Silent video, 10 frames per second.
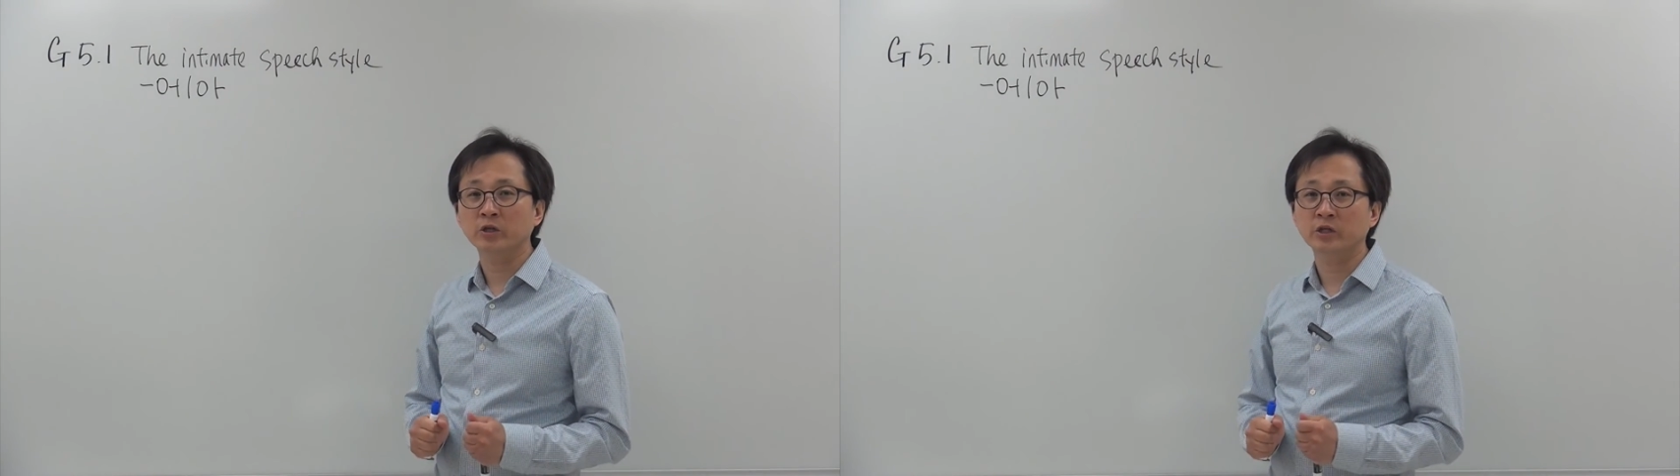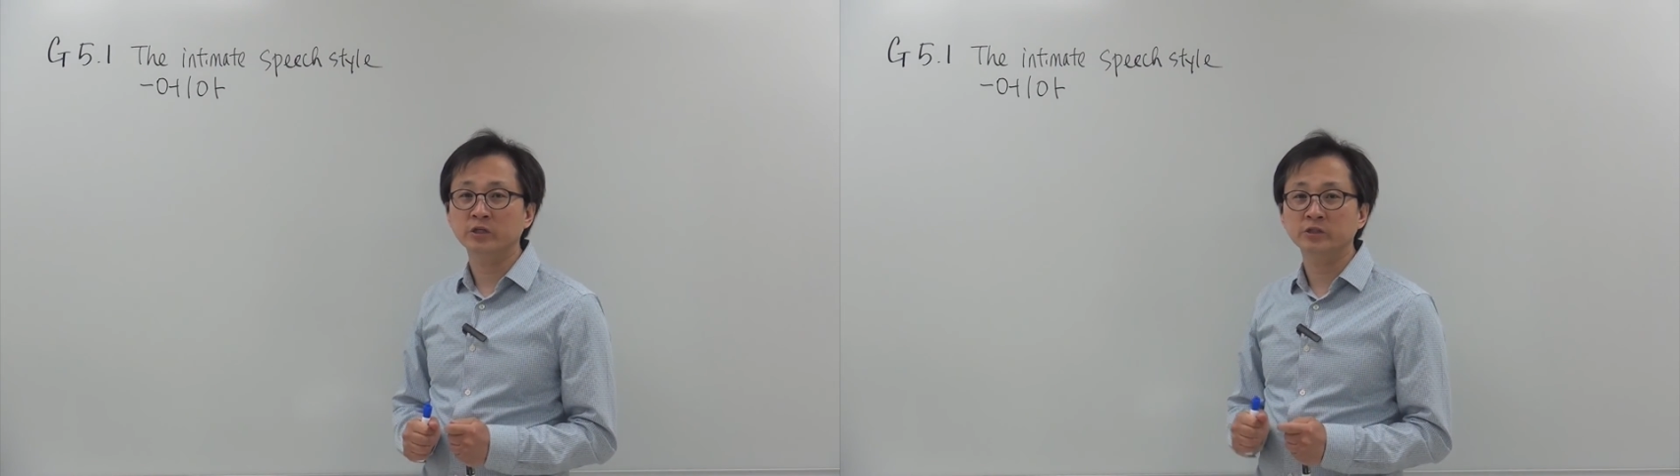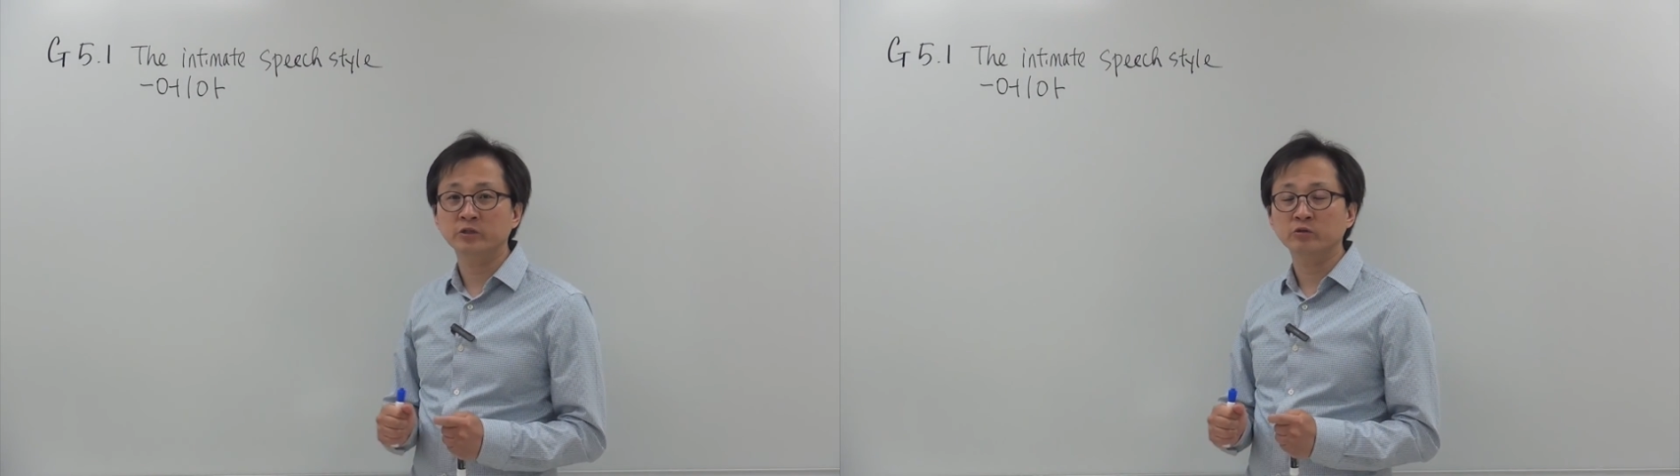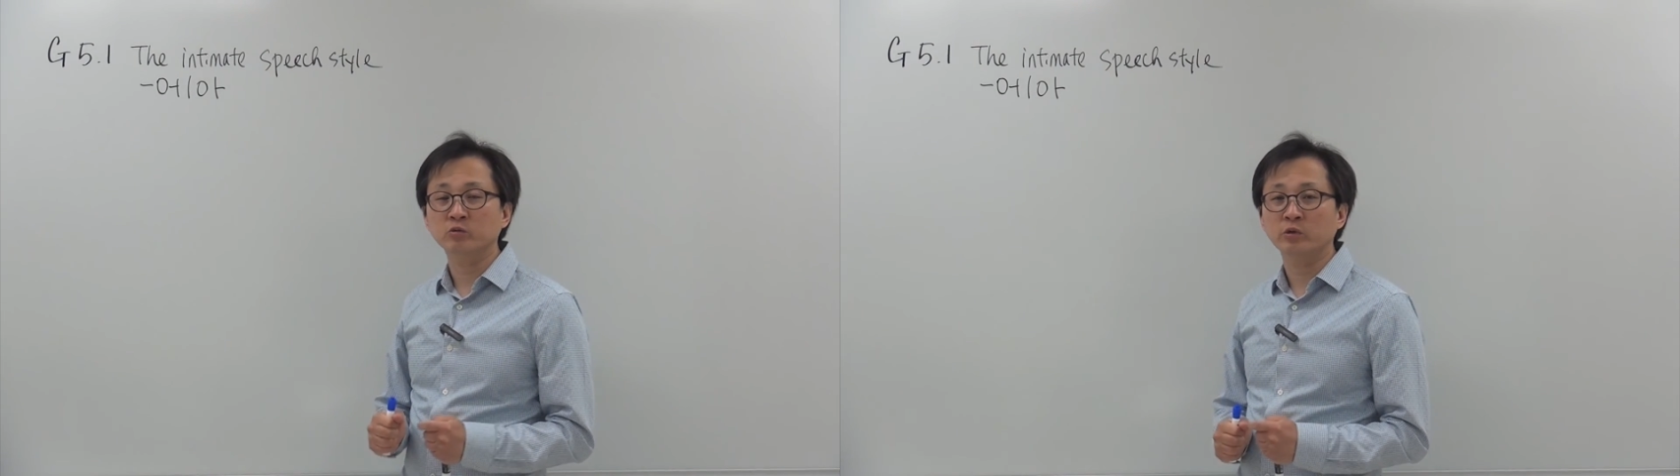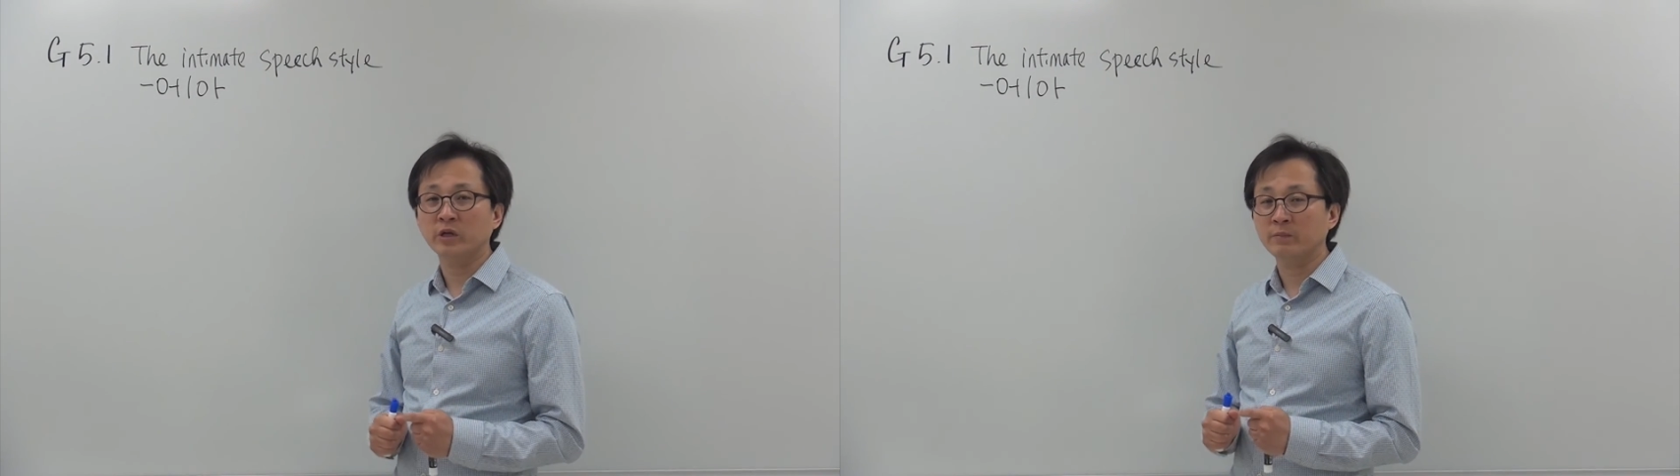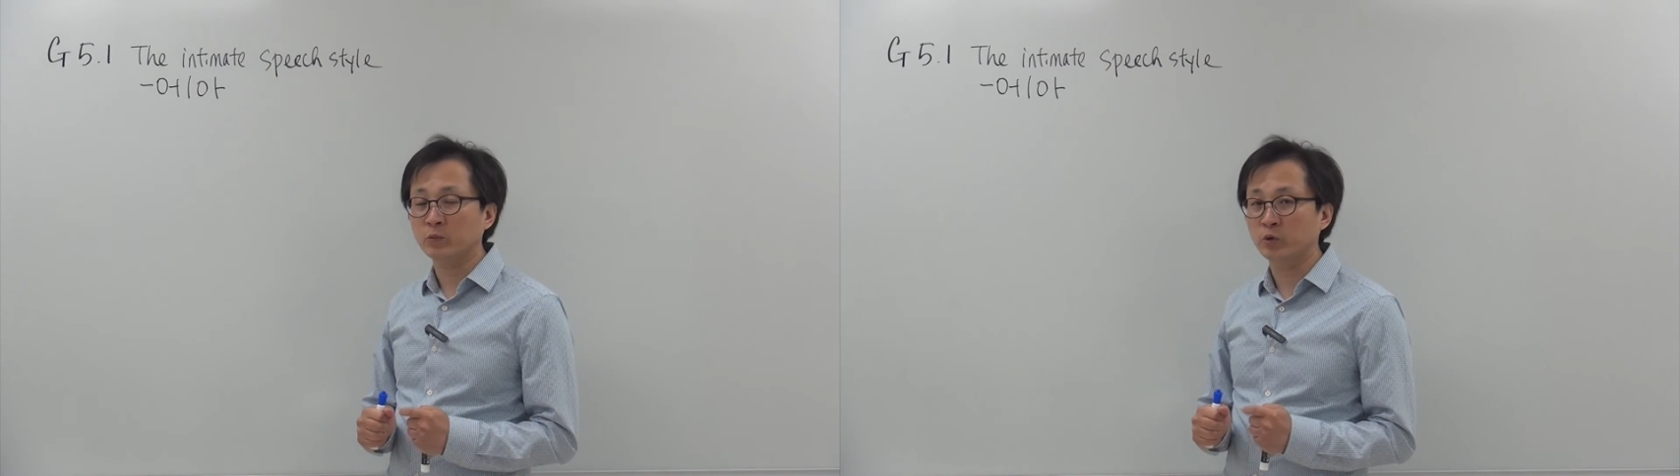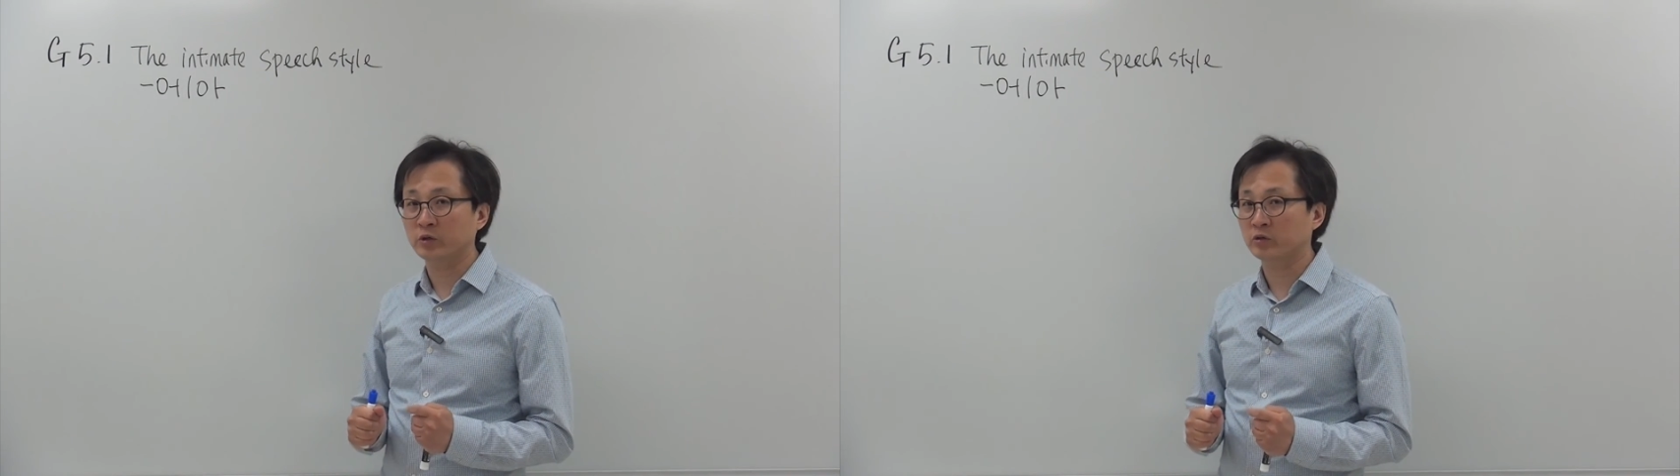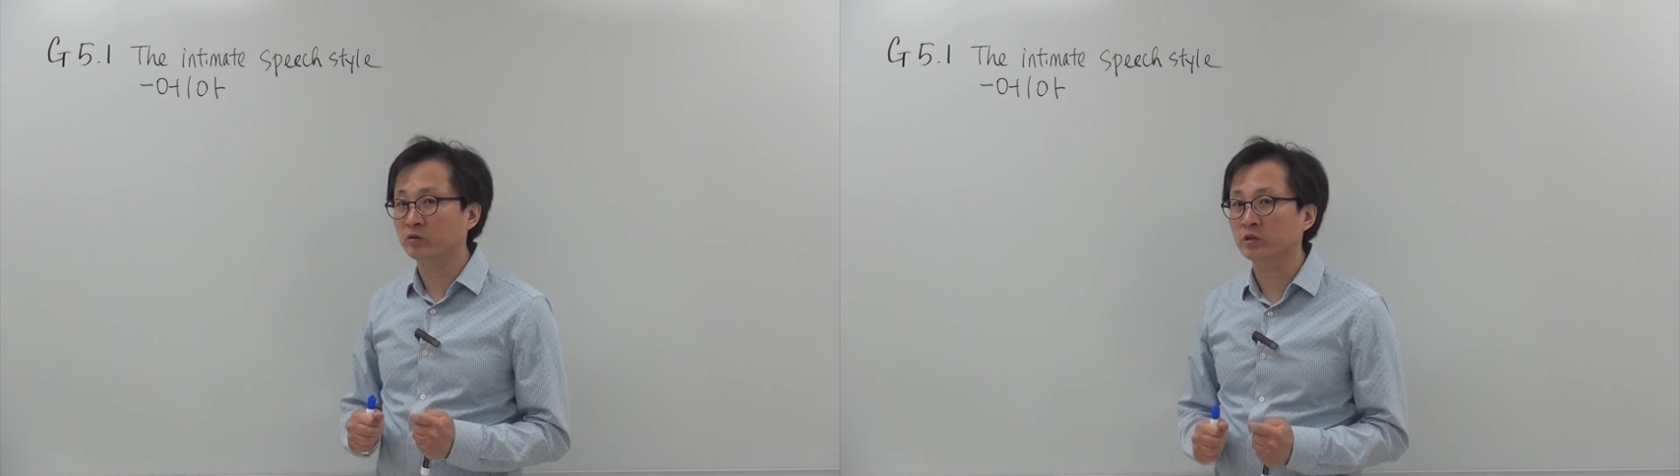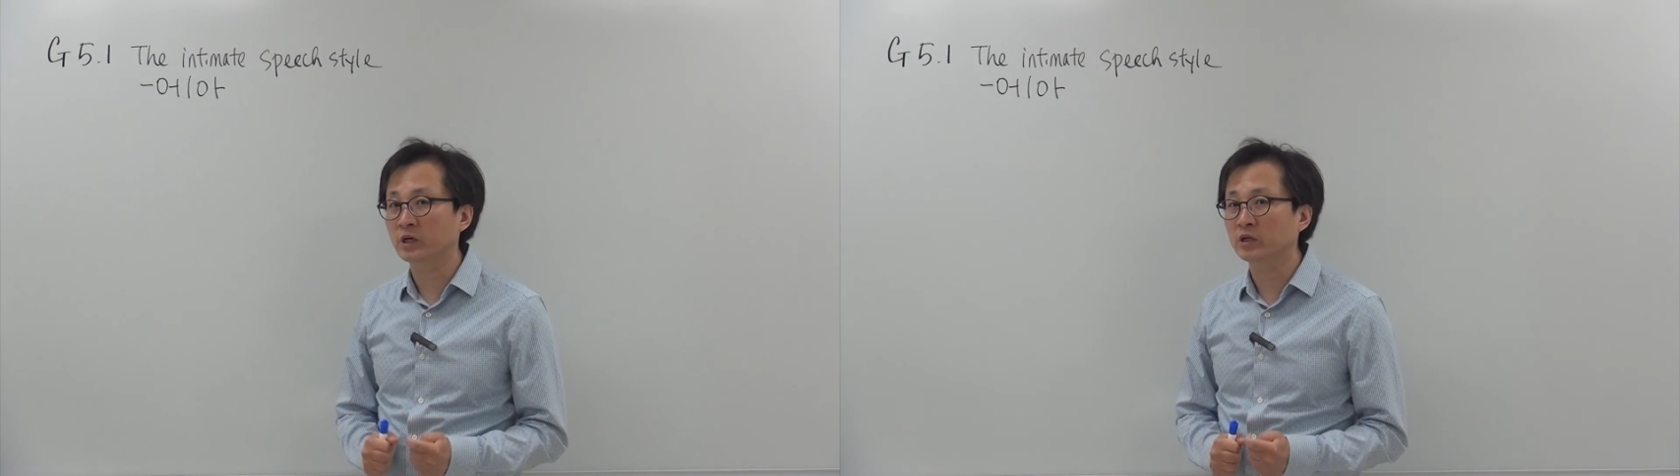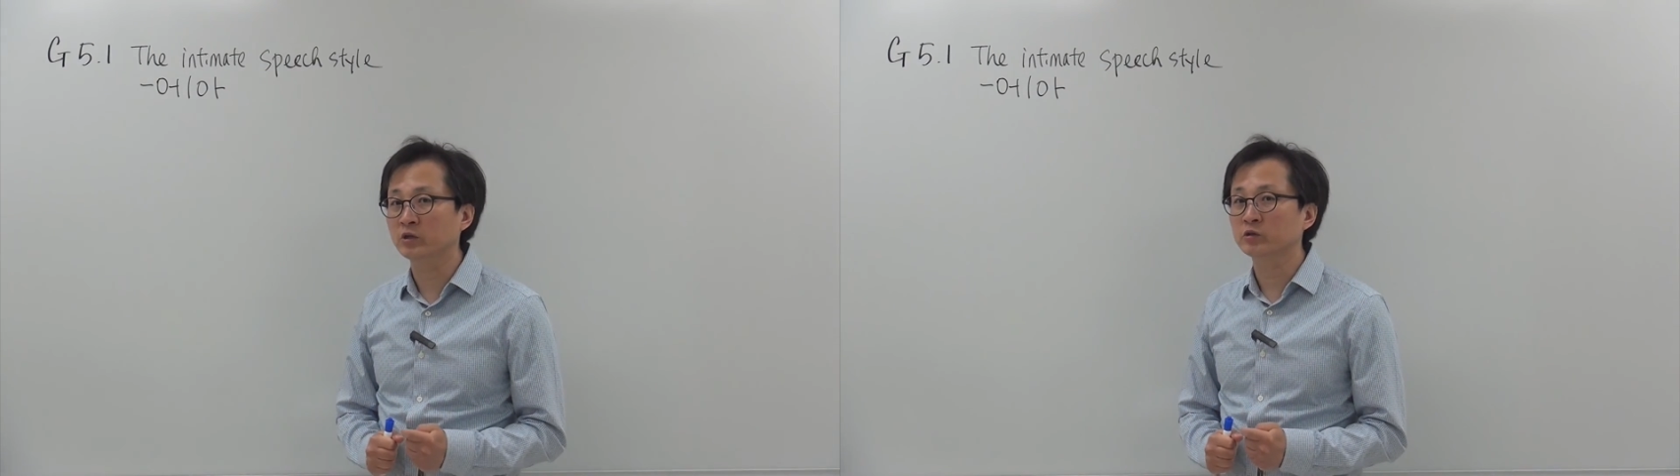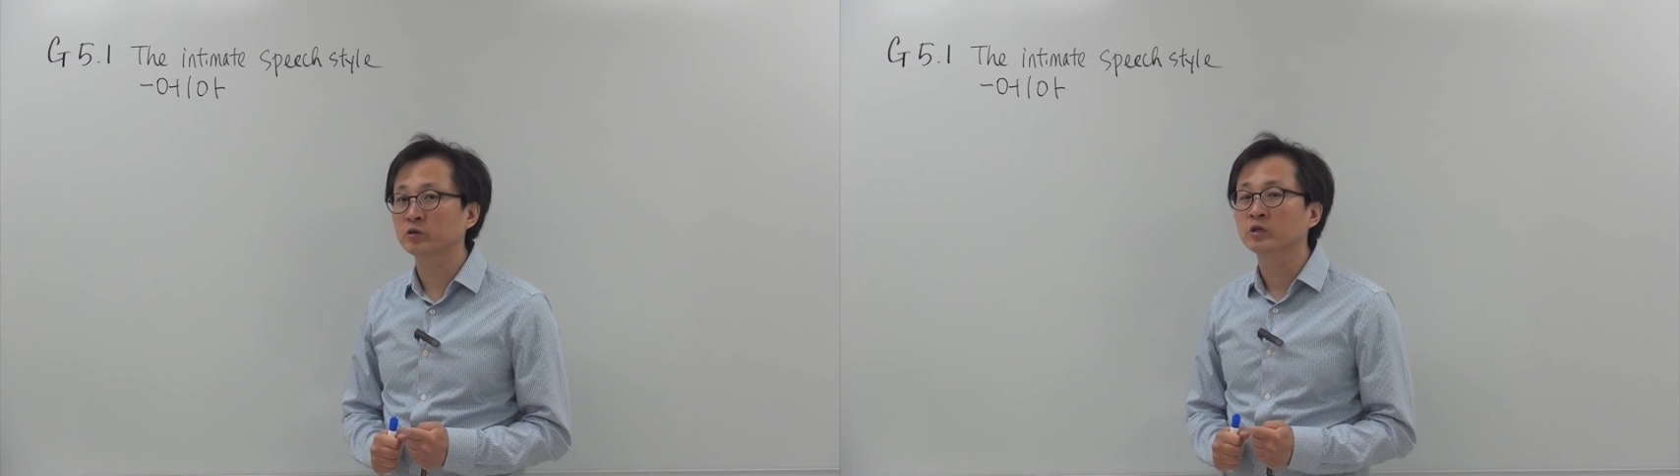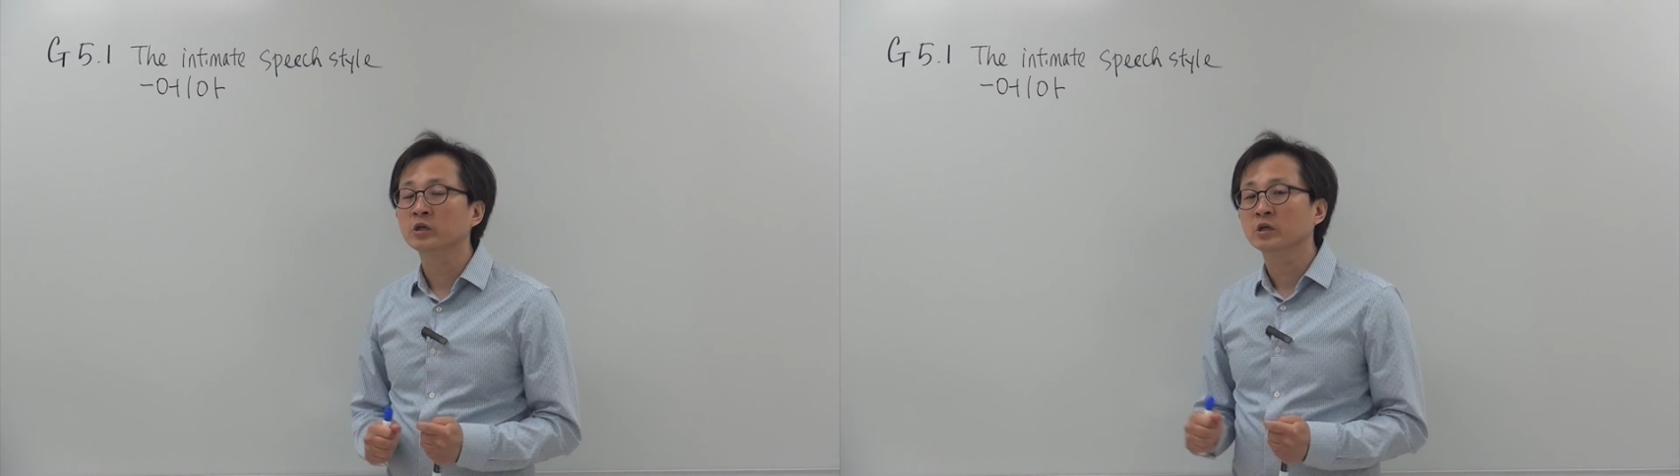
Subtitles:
attention to what I'm going to tell you